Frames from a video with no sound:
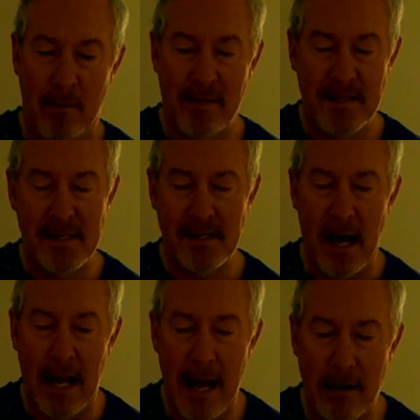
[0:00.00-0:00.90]
This
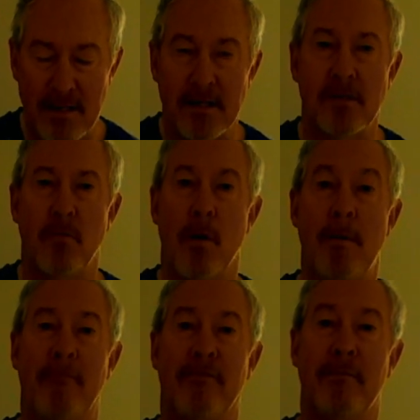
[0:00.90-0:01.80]
allows us to warm
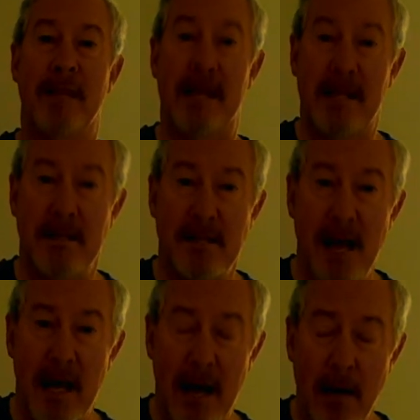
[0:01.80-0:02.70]
up from the
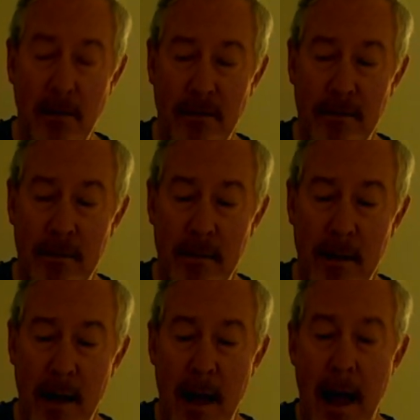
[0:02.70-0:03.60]
inside out,
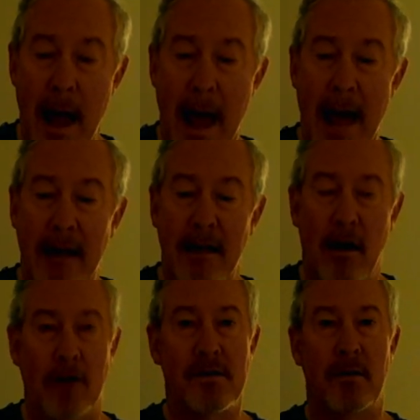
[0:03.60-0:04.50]
and it
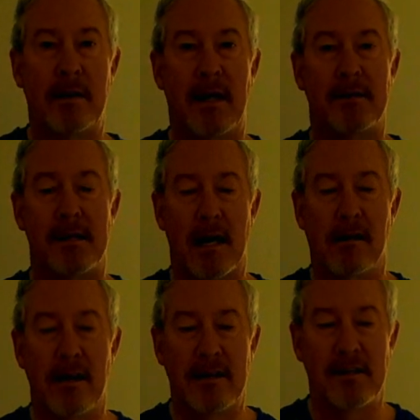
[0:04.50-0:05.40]
also does a
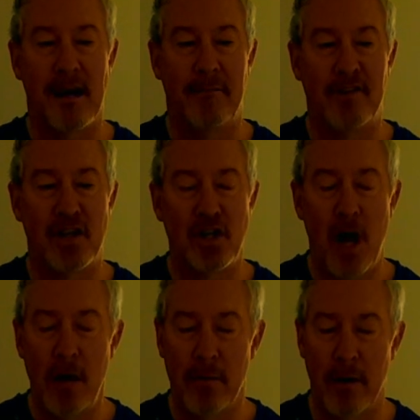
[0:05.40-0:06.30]
cleanse of the
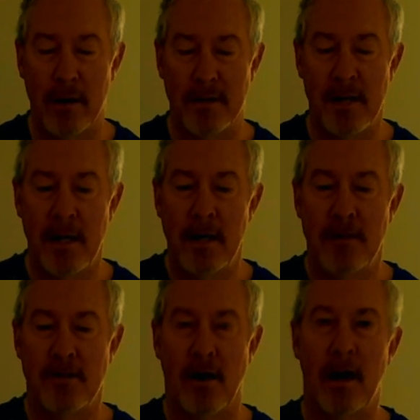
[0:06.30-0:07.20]
chakras,
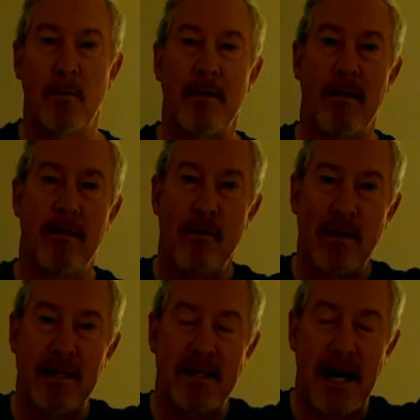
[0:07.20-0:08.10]
starting with the
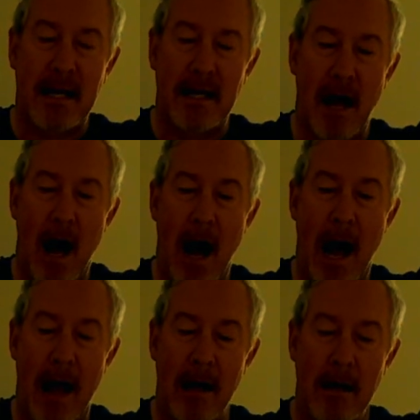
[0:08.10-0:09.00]
30-second
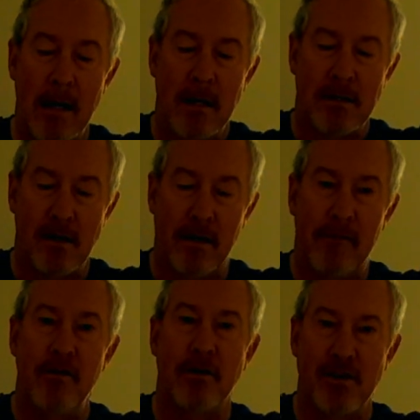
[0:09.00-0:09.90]
eye. So
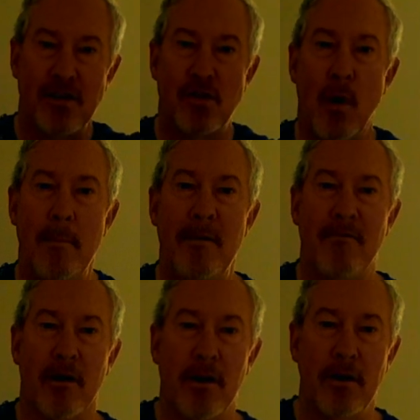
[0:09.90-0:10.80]
if you'll just join me
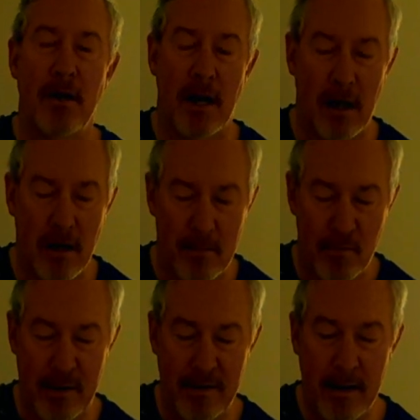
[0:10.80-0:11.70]
for Kundalini
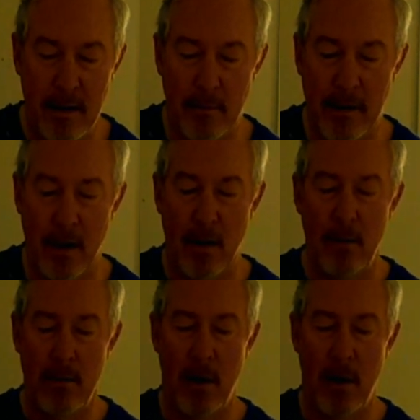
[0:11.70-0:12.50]
breathing, here we go.